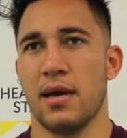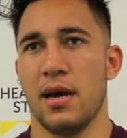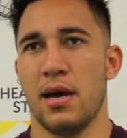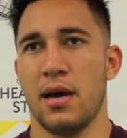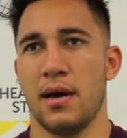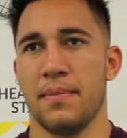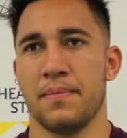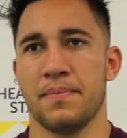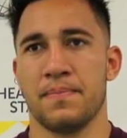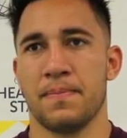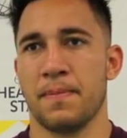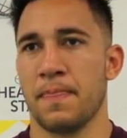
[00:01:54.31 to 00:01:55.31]

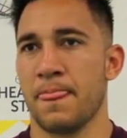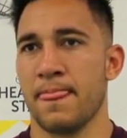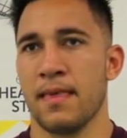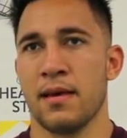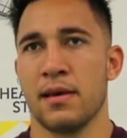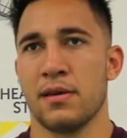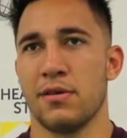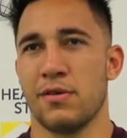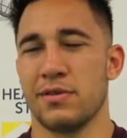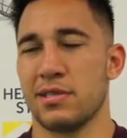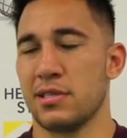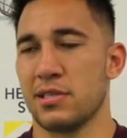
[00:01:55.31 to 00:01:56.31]

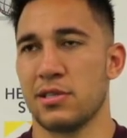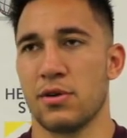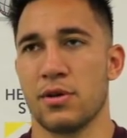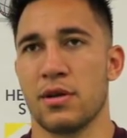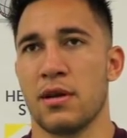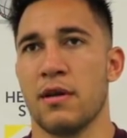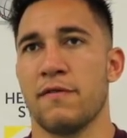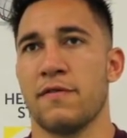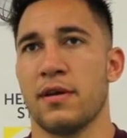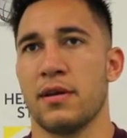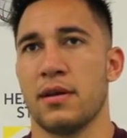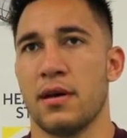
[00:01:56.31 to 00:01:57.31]
obviously it's just not good enough,
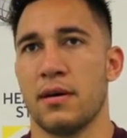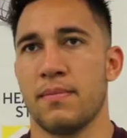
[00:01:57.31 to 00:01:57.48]
and